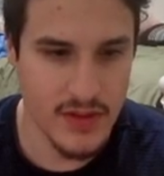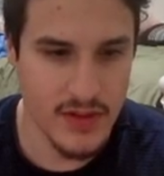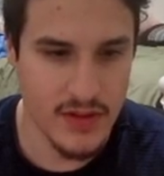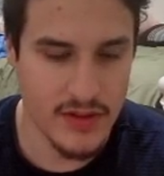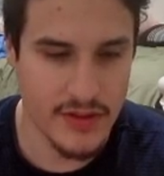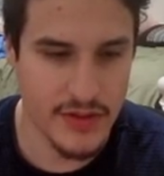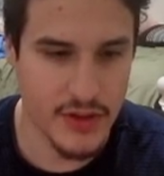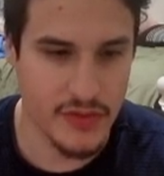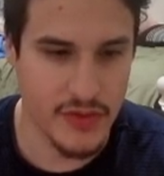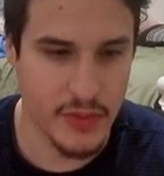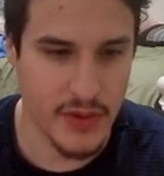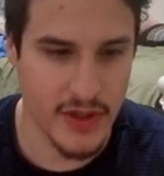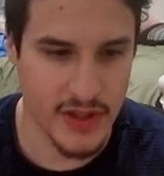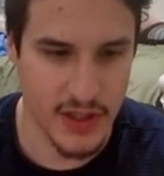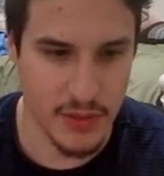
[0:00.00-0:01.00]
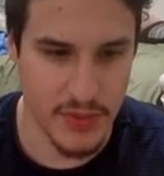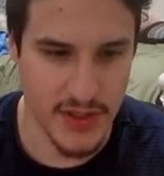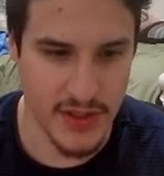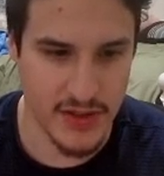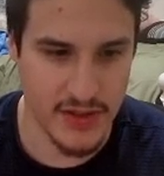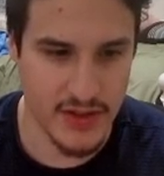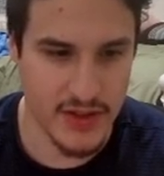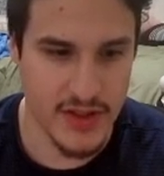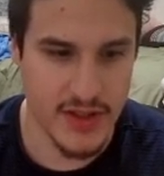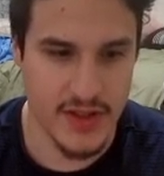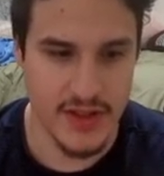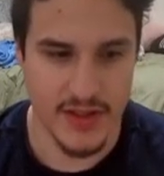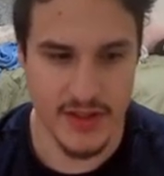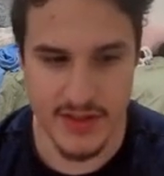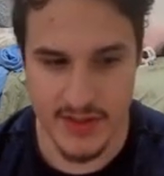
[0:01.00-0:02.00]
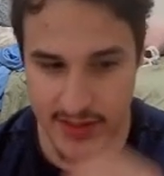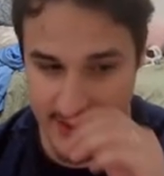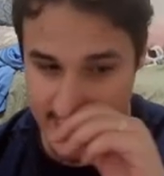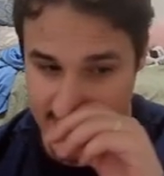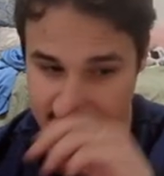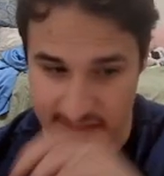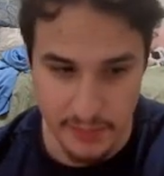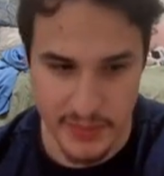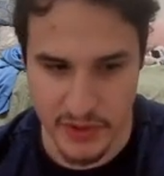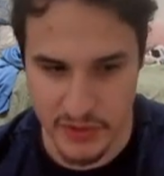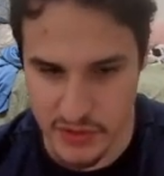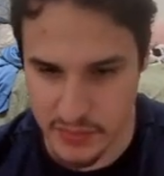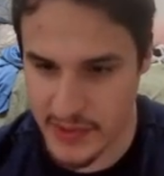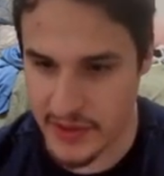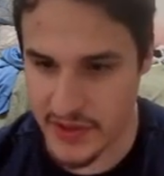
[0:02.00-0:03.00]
So if we walk up here, you see it says a Bellsprouty